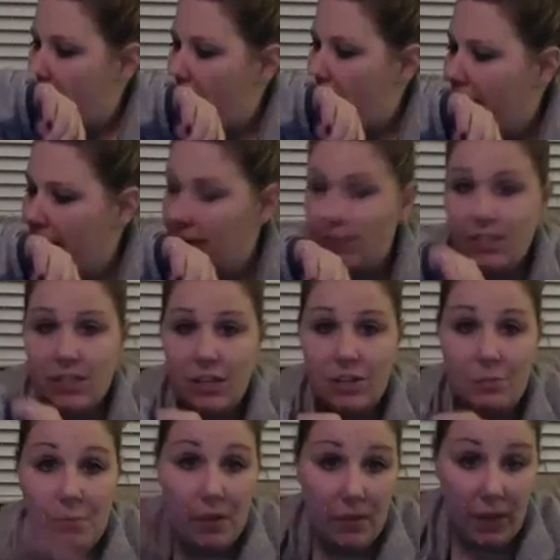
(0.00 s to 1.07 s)
excuse
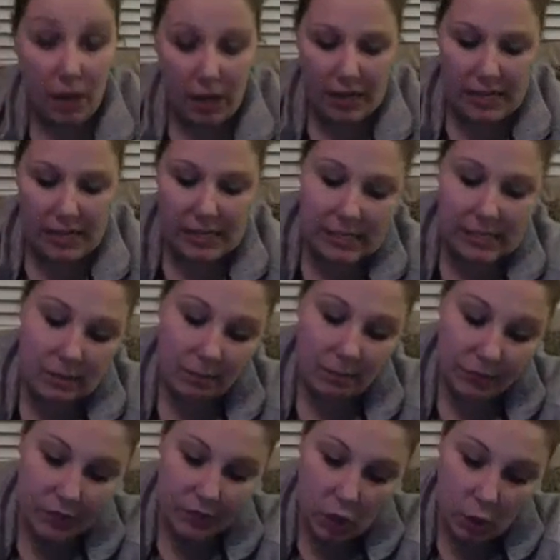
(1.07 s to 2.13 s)
me, that are easy.
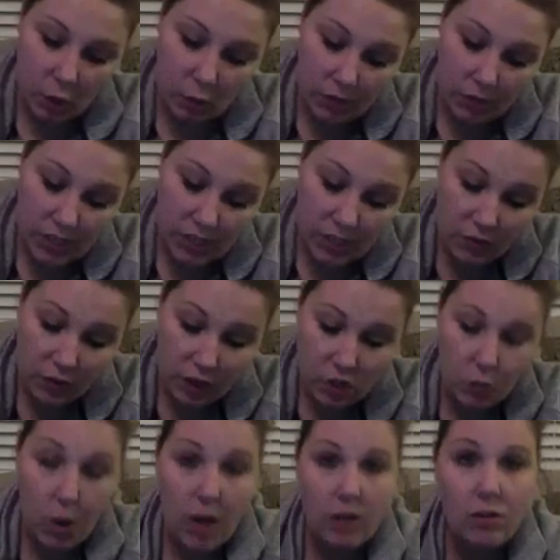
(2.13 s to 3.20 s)
So this first
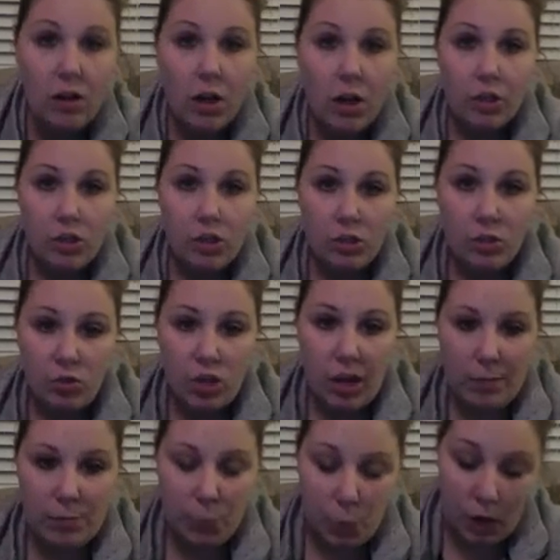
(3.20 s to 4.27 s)
one, 2
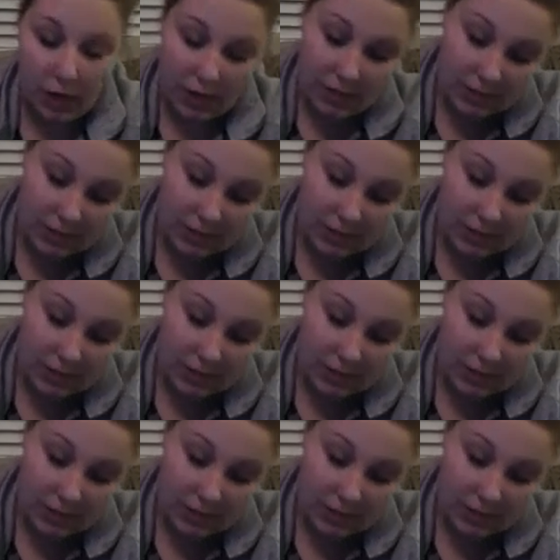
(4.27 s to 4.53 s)
times what is